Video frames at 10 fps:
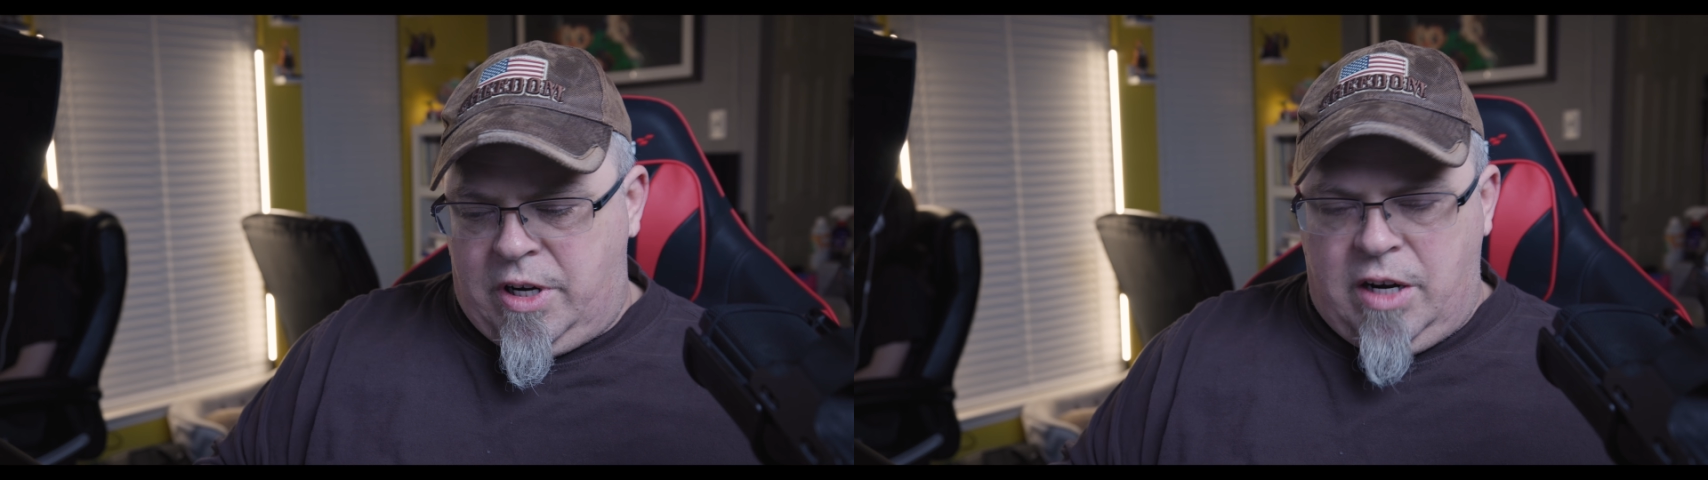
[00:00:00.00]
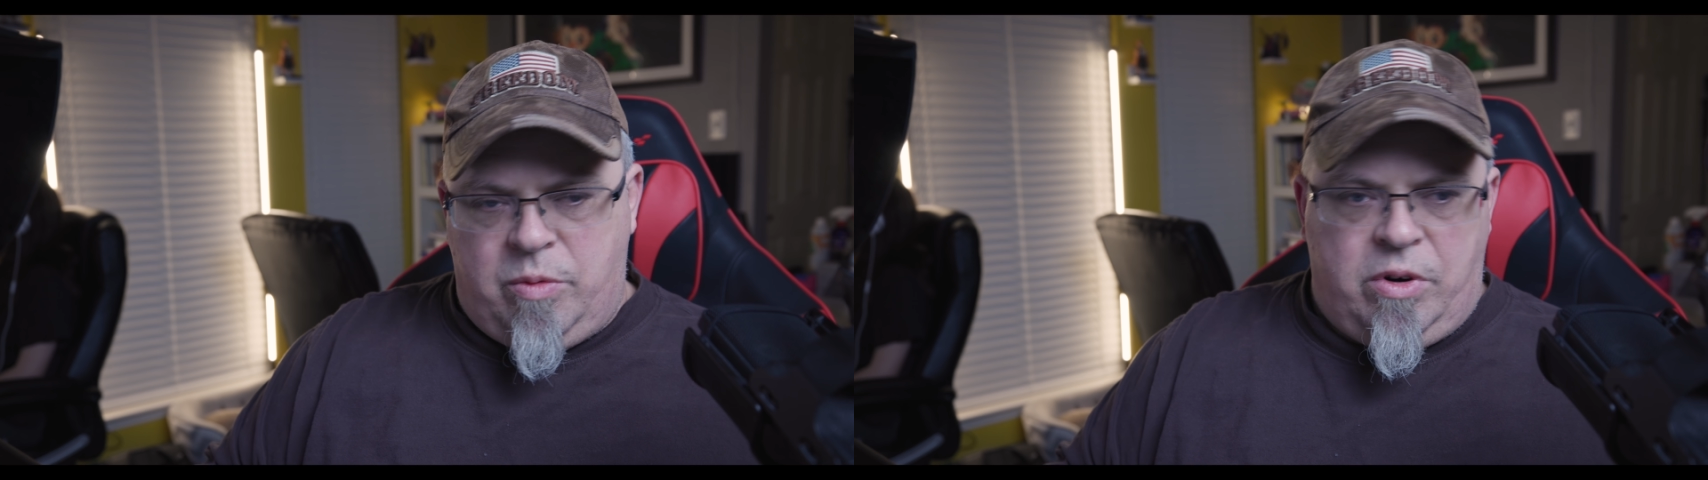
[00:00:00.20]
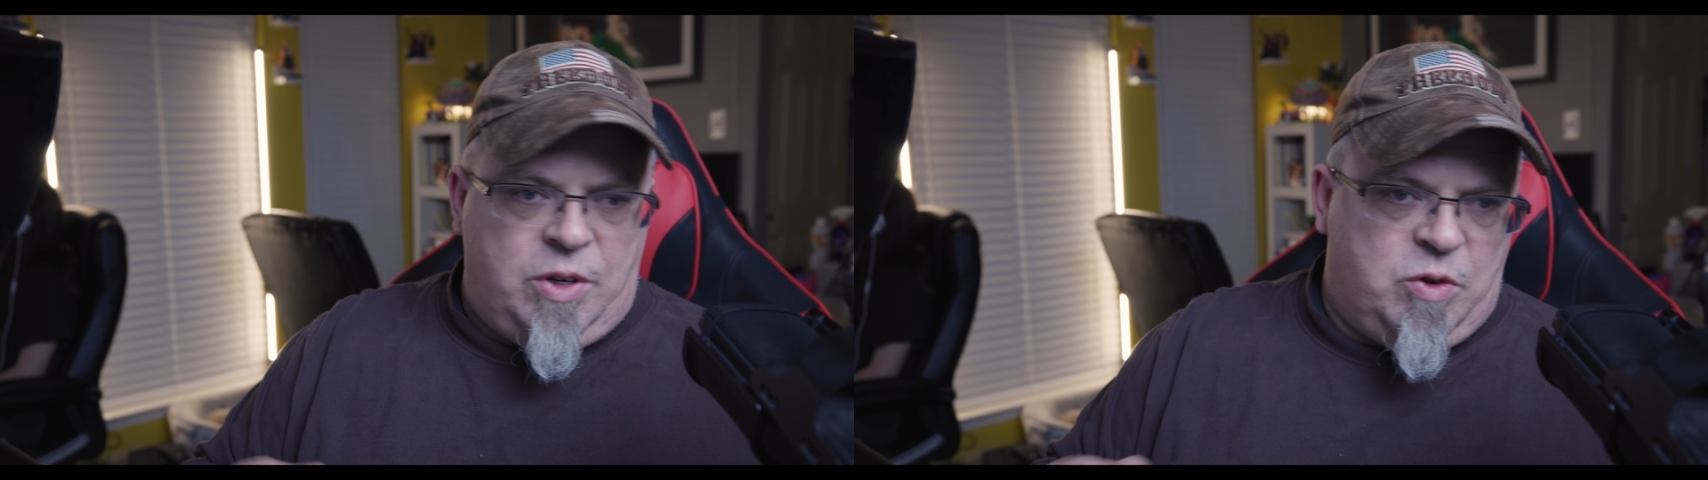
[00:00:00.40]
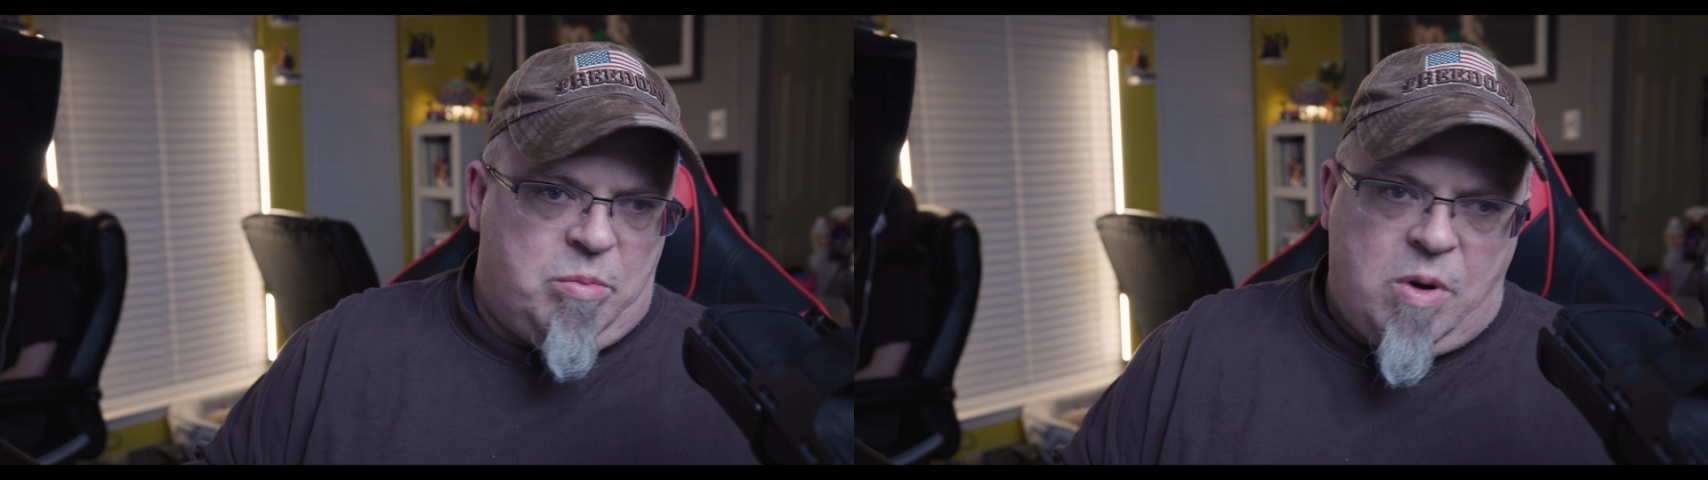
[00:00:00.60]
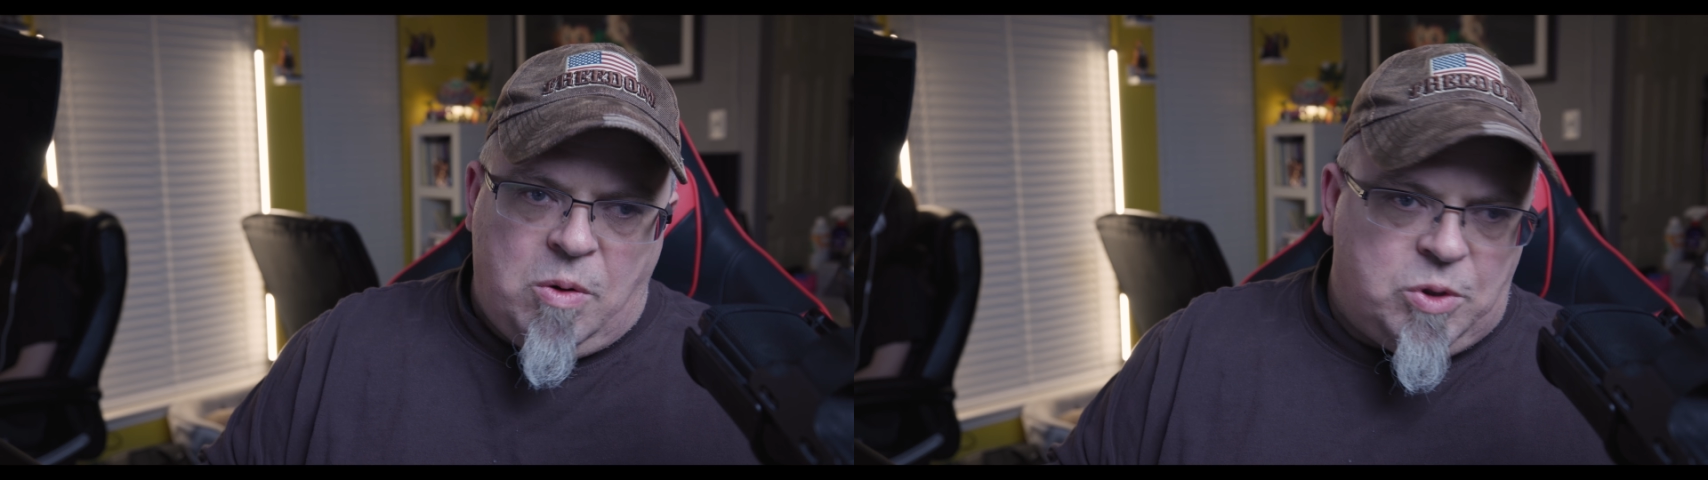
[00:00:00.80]
carry one of these
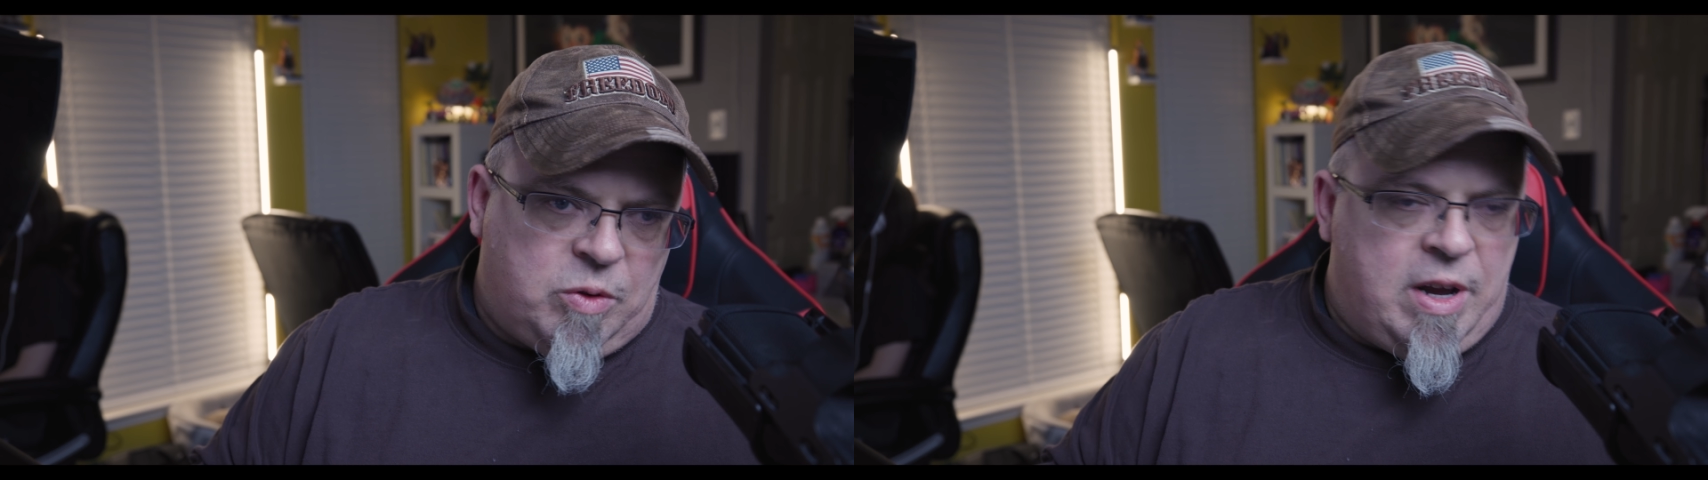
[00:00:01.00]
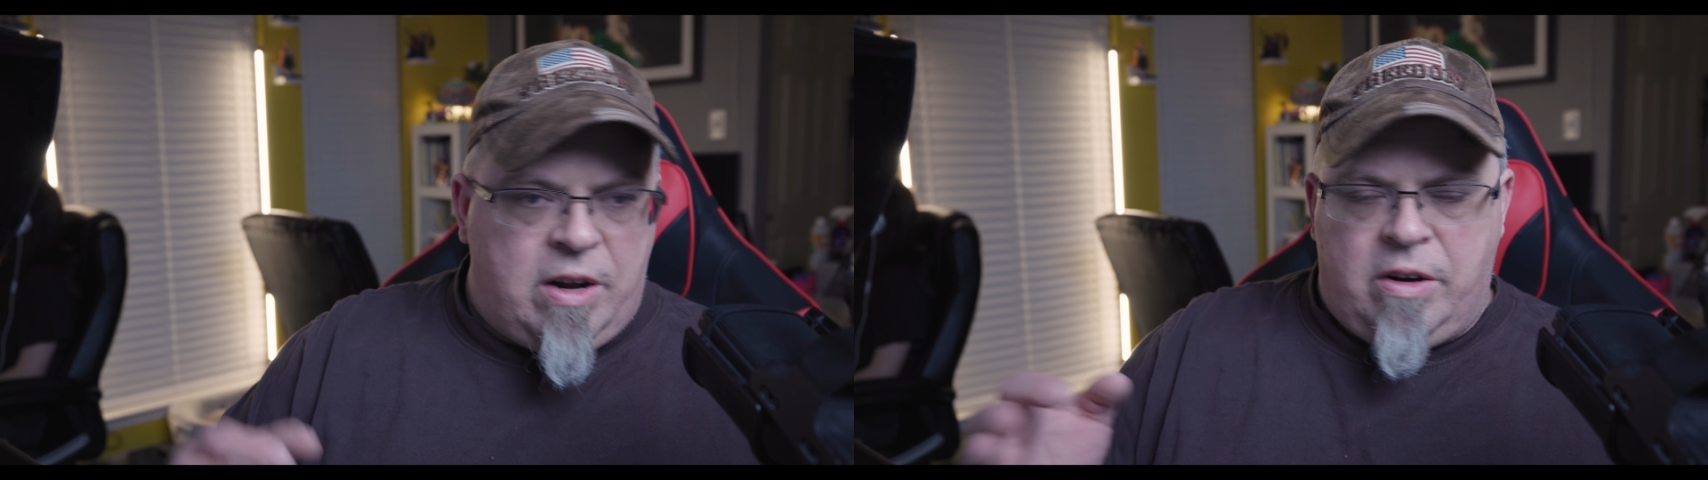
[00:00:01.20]
remotes around